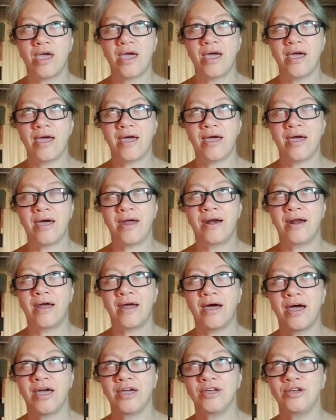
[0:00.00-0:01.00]
and
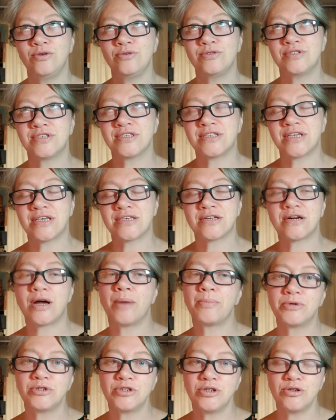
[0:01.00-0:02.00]
I used this as an
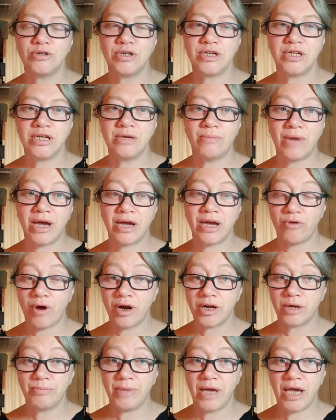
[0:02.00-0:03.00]
opportunity, my
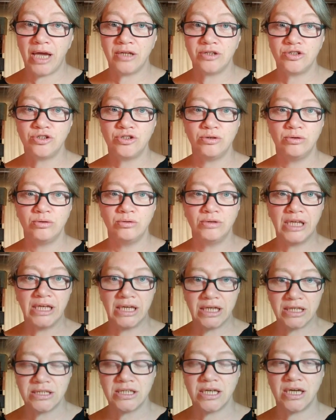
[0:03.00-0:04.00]
chronic pain, to
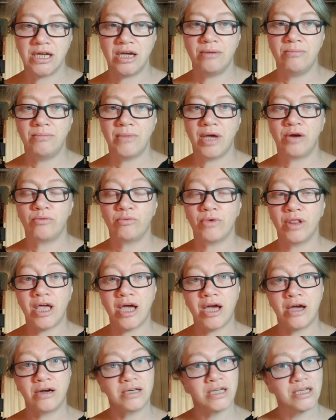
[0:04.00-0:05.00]
lean into Him and
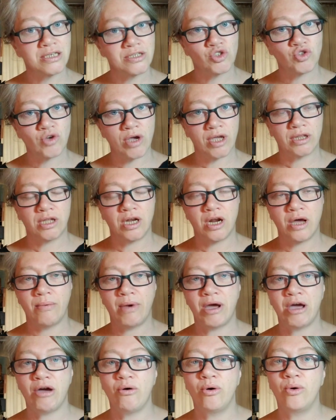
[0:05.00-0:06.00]
rely on His strength and not
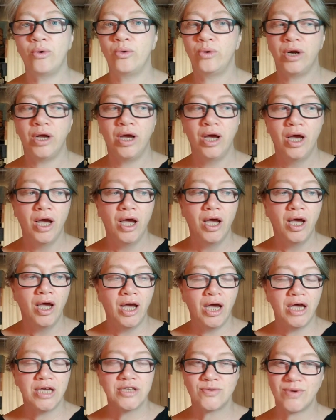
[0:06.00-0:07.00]
my own,
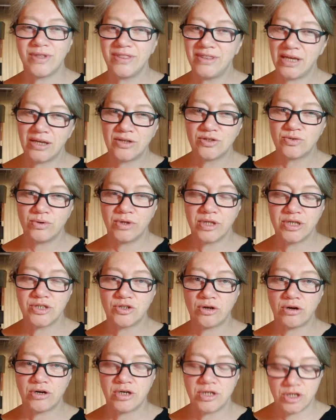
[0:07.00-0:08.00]
is when things really
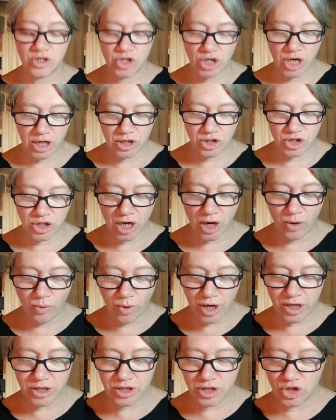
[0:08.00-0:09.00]
started to change. And I
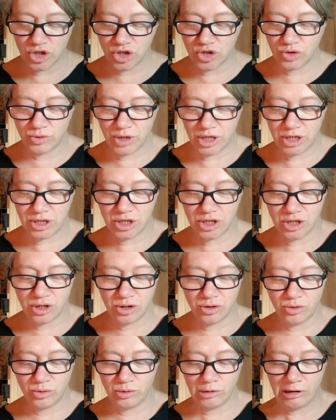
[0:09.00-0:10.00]
wanted to just read to
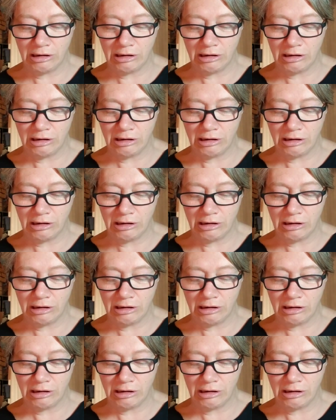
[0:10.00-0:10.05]
you